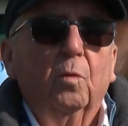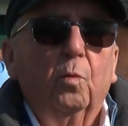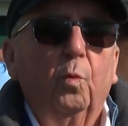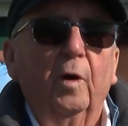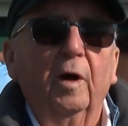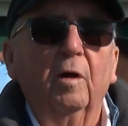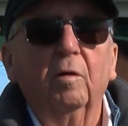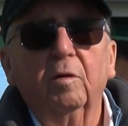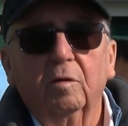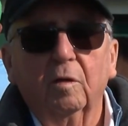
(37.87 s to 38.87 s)

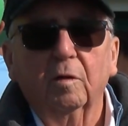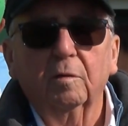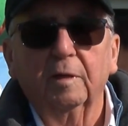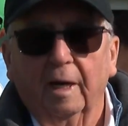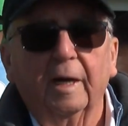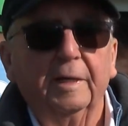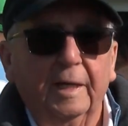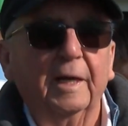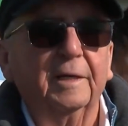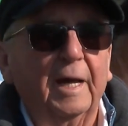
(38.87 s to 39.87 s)
Well, yeah, he
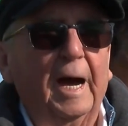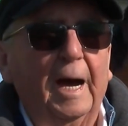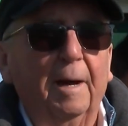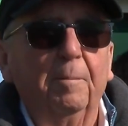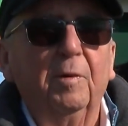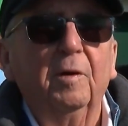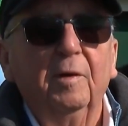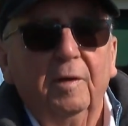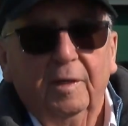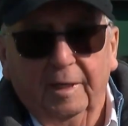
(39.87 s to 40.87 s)
needed time.
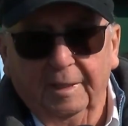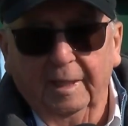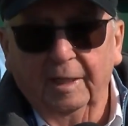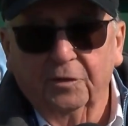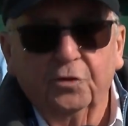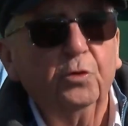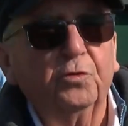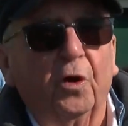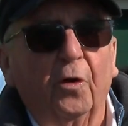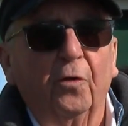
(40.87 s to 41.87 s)
He needed 2
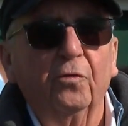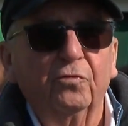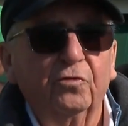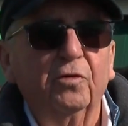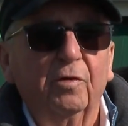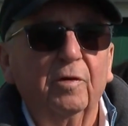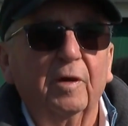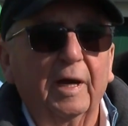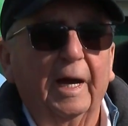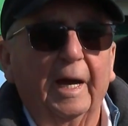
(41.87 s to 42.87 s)
turns,
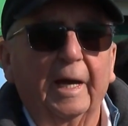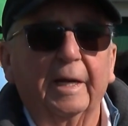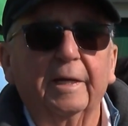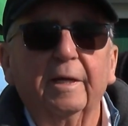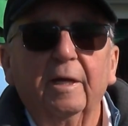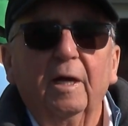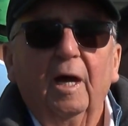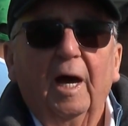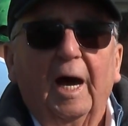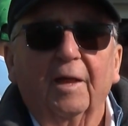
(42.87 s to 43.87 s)
and
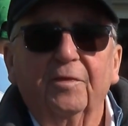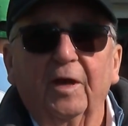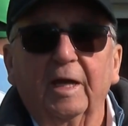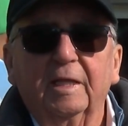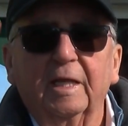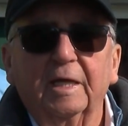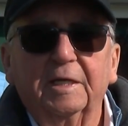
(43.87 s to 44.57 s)
I think that